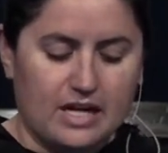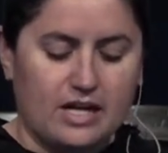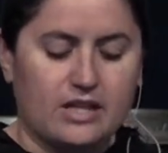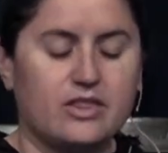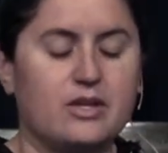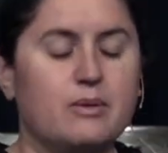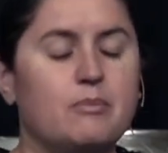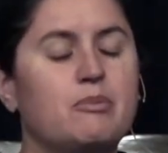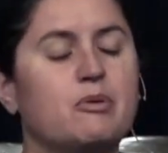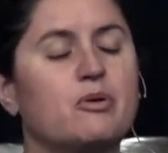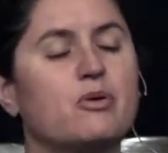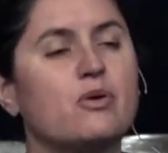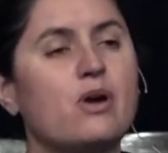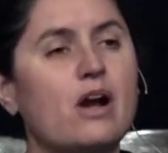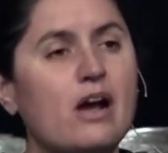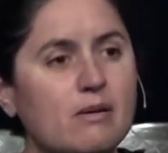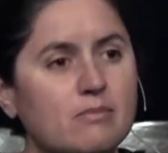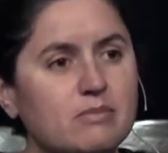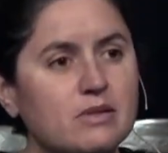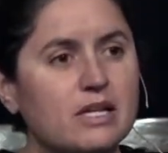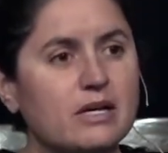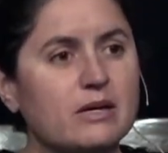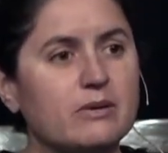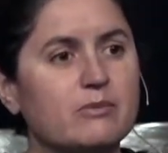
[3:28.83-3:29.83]
The
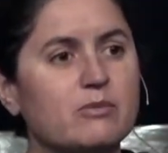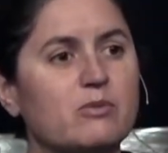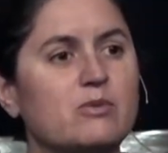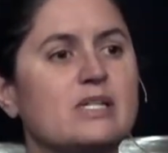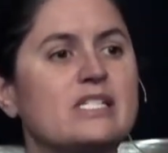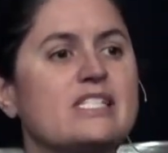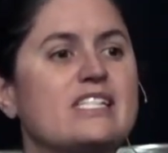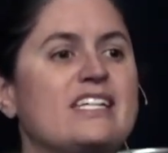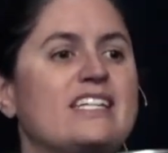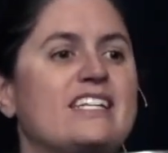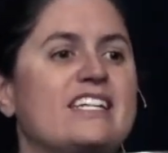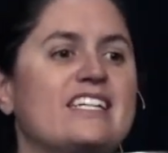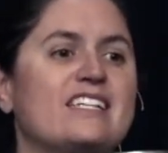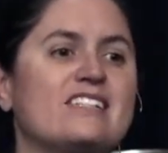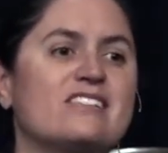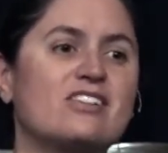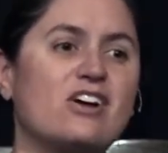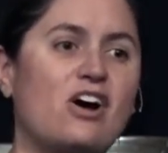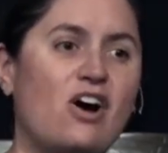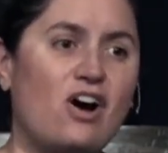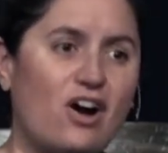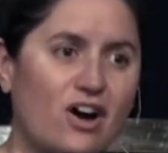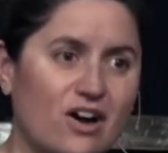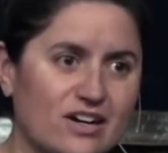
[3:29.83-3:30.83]
problem was in his
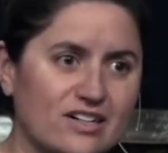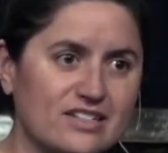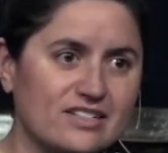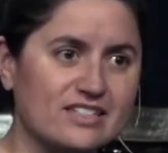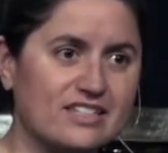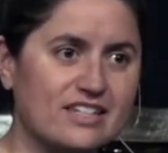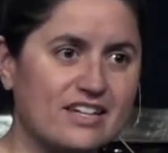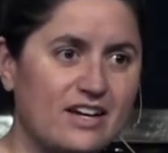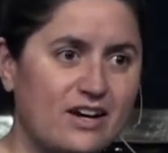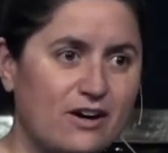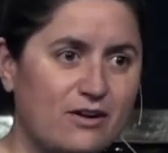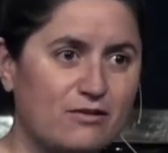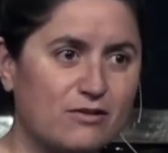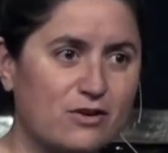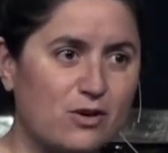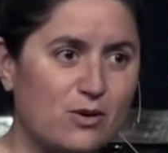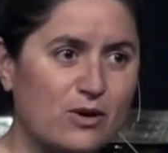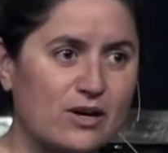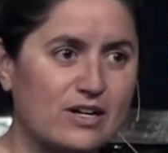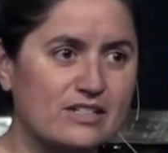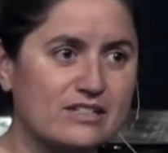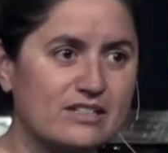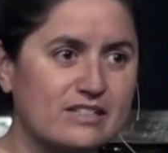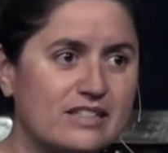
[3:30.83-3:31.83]
heart, of
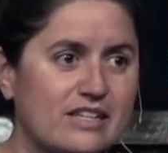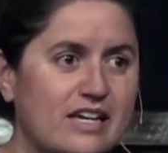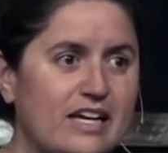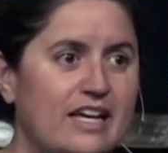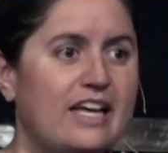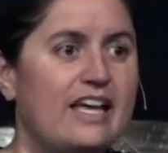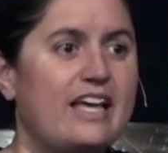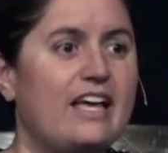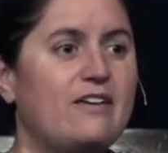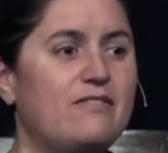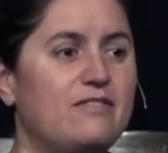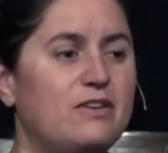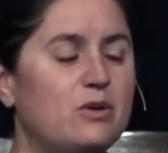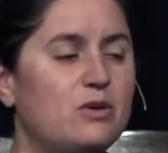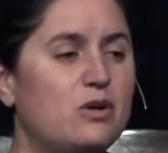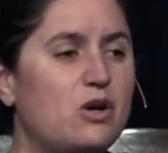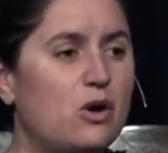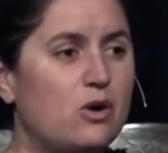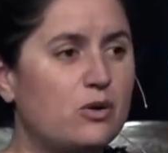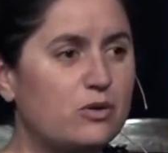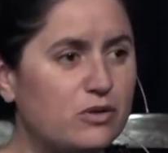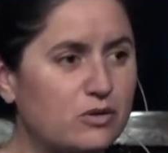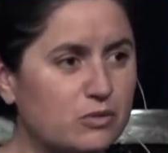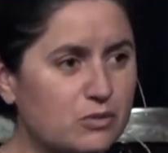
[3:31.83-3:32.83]
course if you
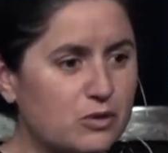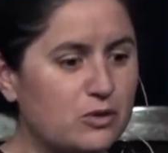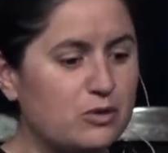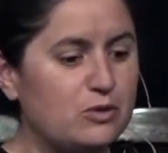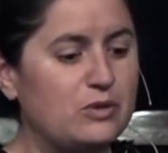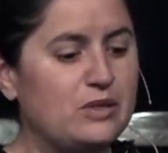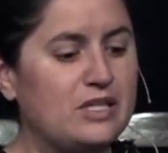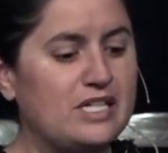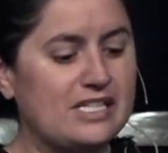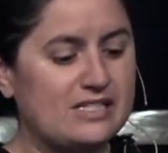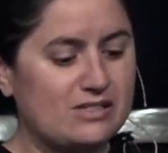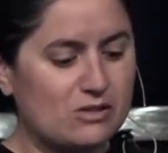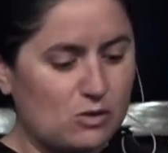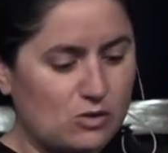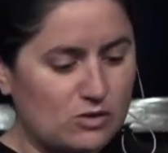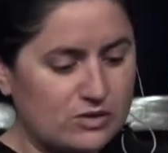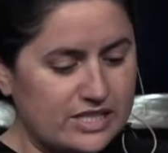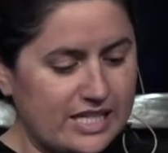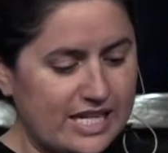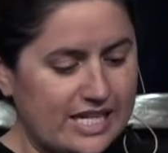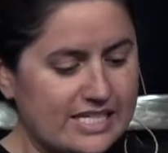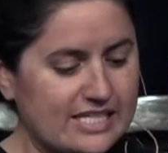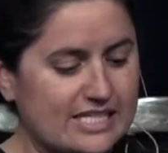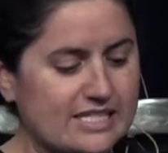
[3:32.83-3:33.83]
go through these Old
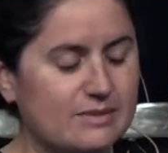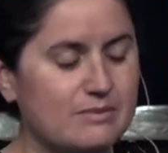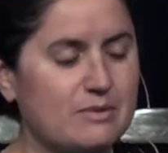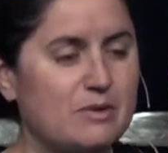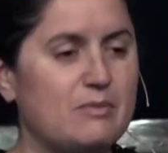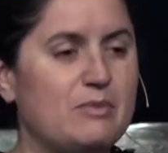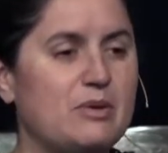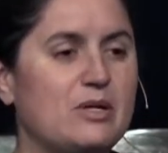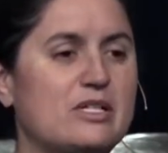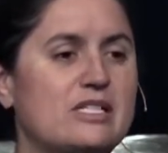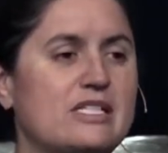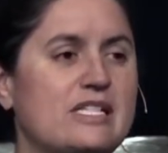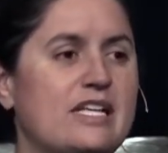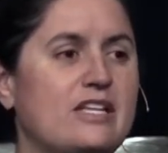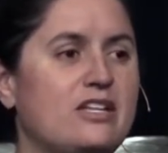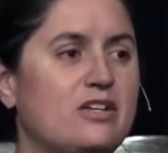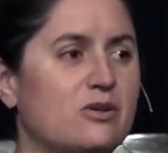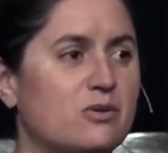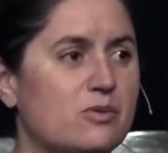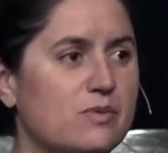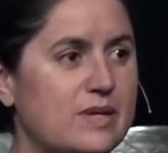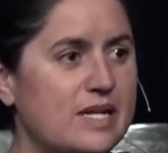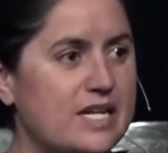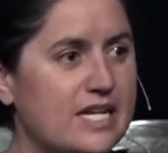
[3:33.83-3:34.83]
Testament books and you're
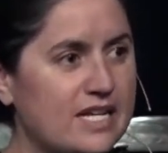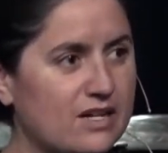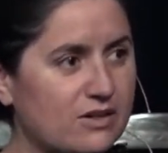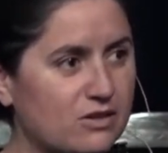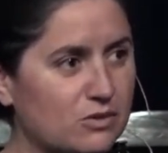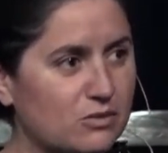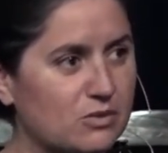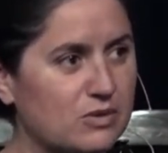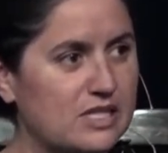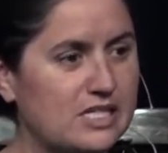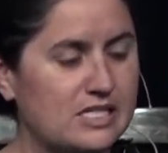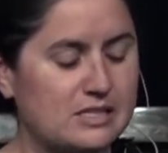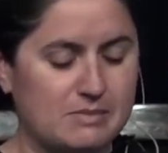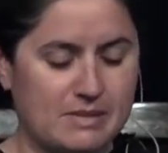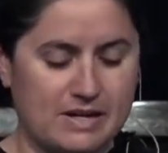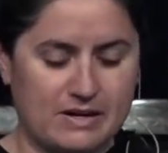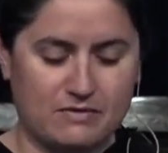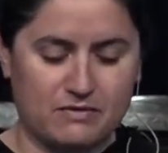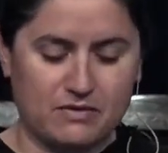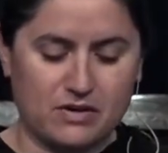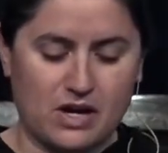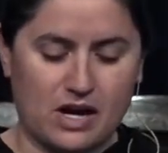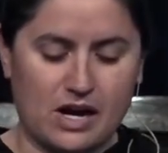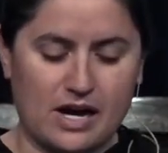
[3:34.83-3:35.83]
reading through these men
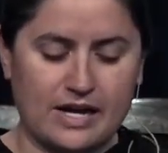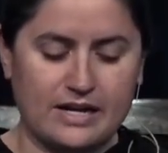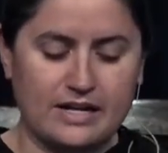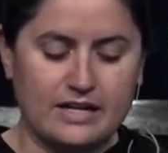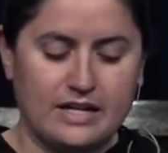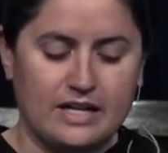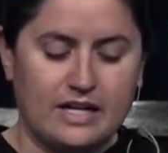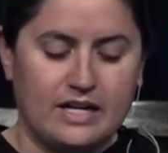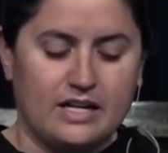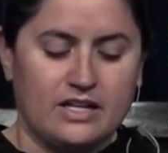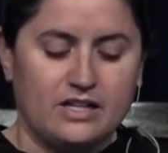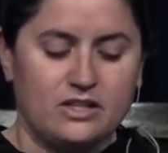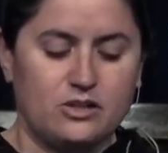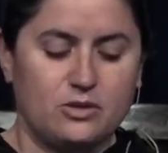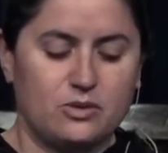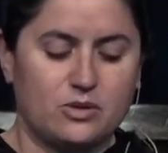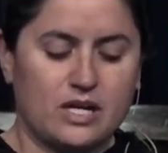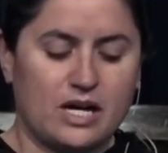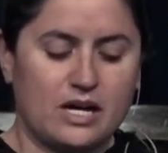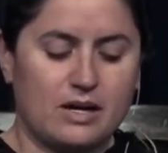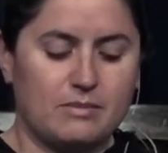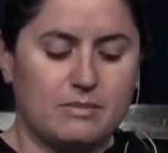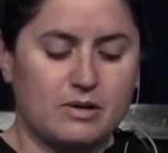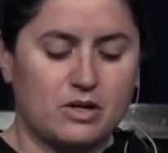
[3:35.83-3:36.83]
of God, you
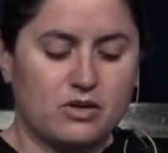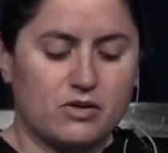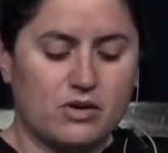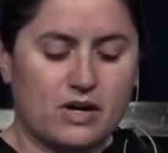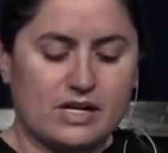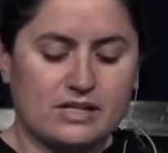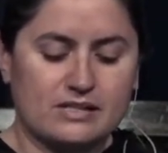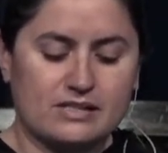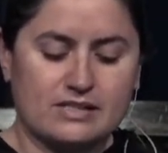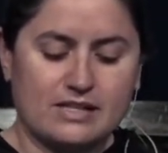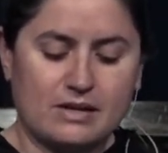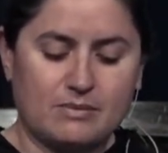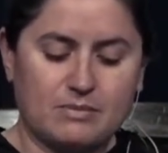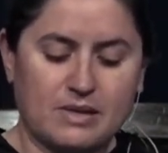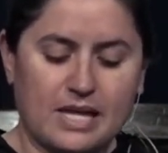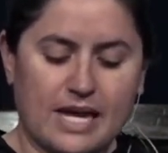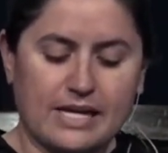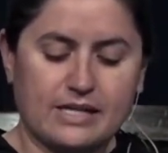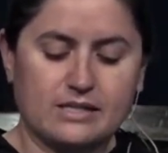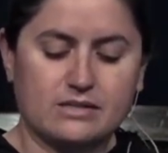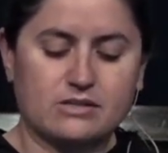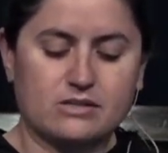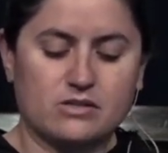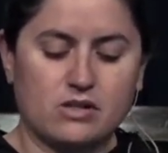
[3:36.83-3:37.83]
come across some
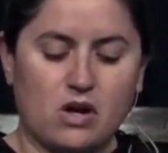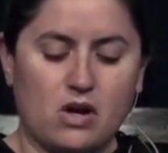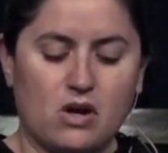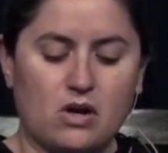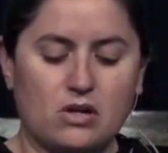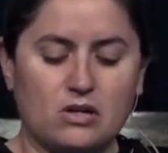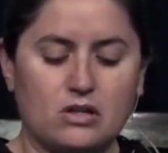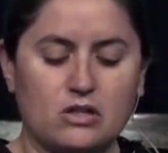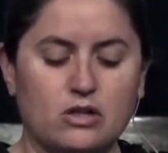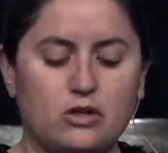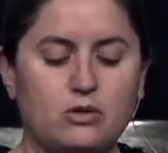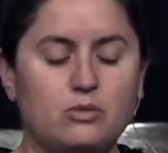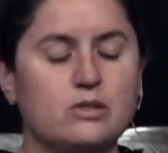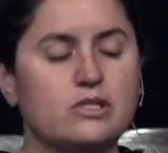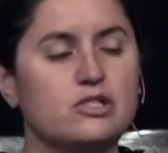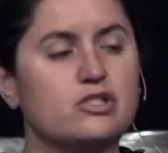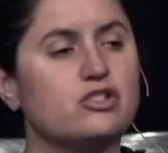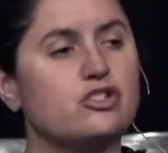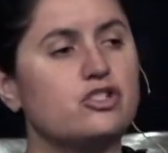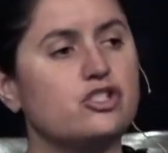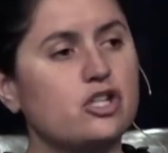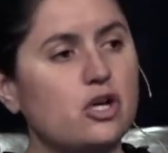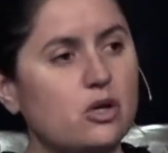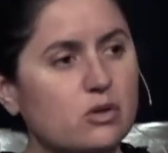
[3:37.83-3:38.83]
like Saul, who was
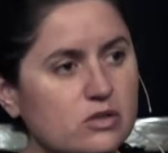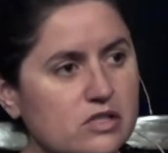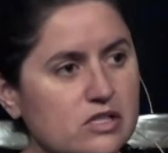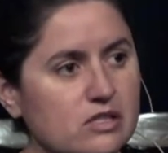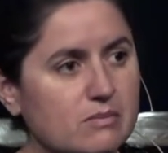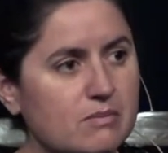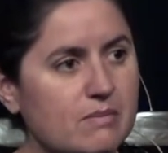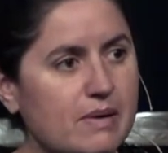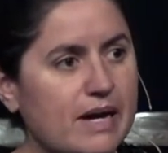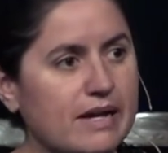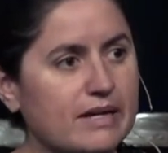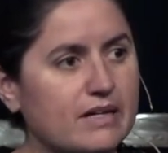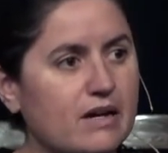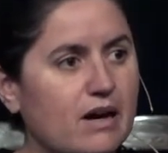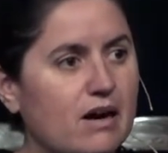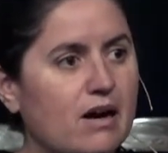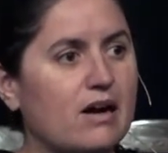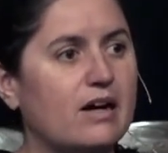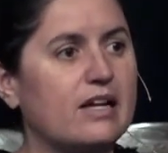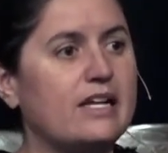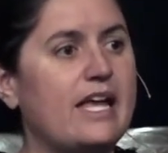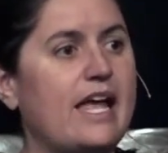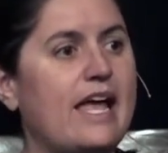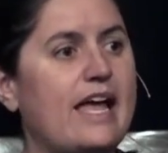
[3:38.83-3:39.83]
chosen by
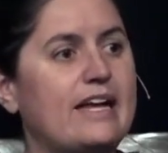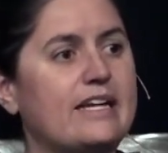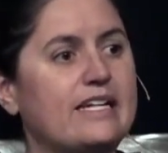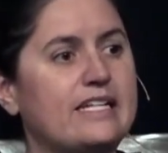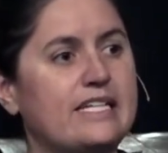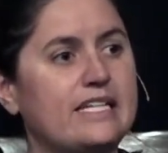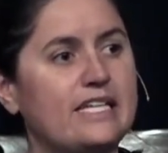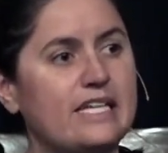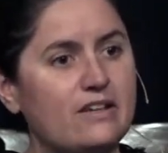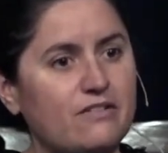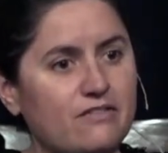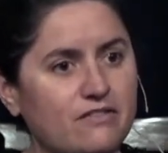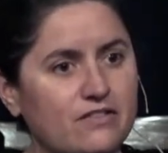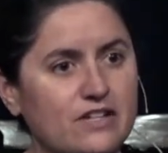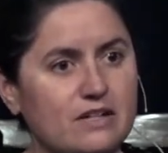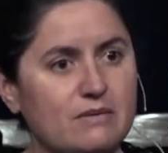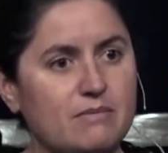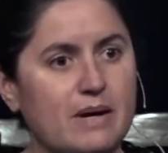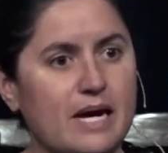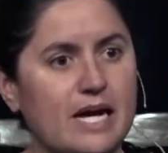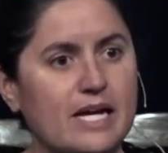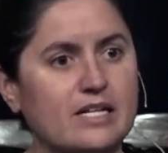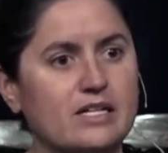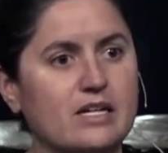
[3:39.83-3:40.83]
God and gifted
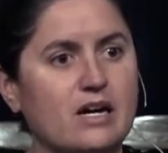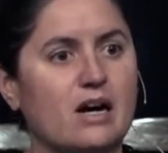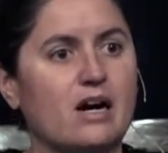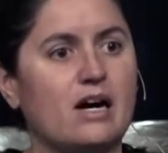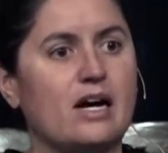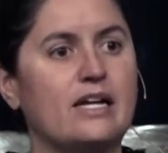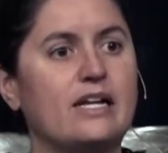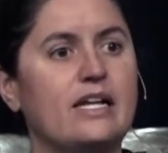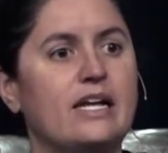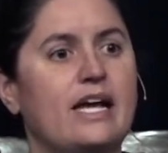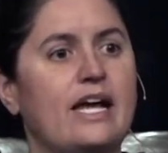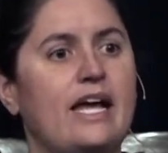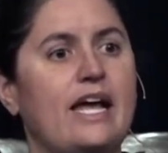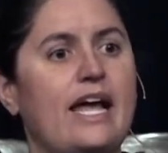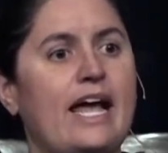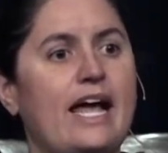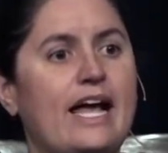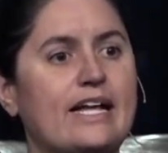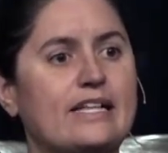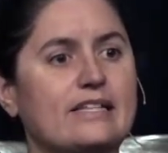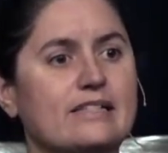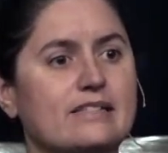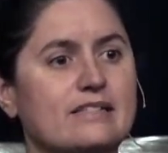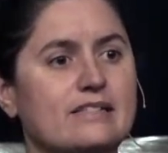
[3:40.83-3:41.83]
by God
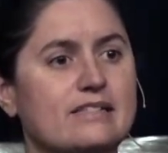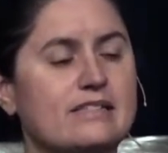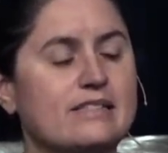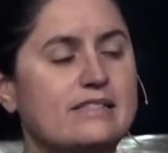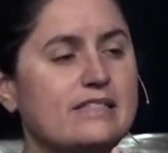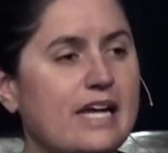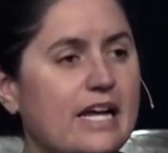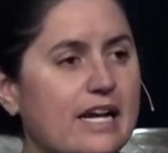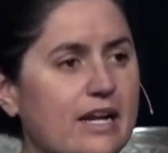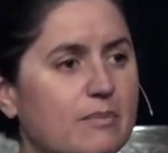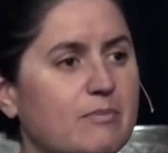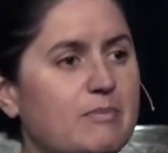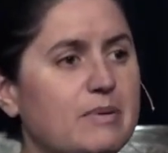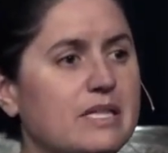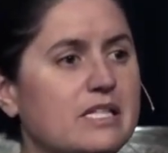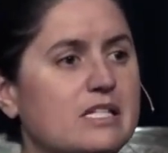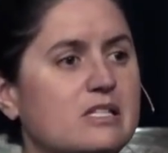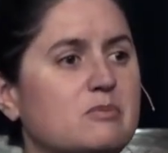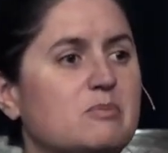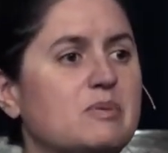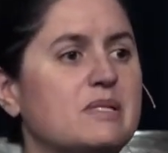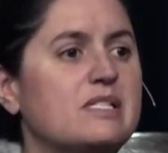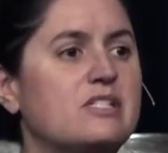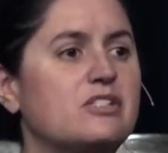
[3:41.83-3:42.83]
and set up in this
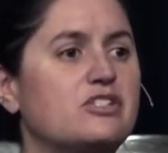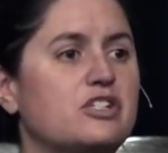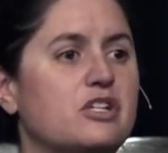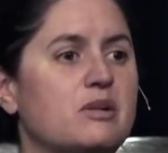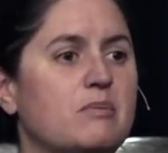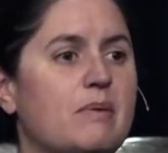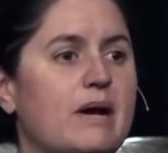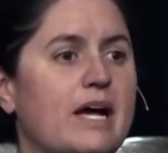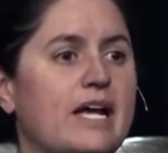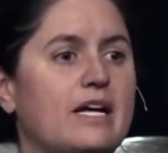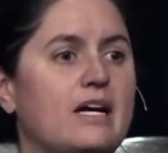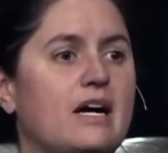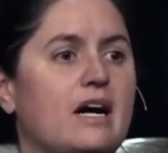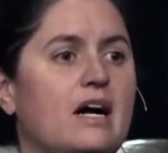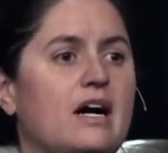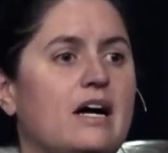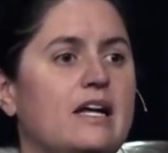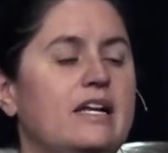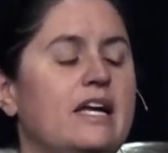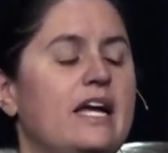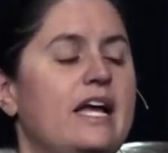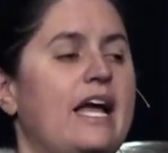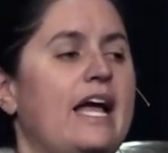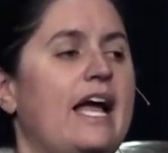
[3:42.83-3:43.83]
position by God.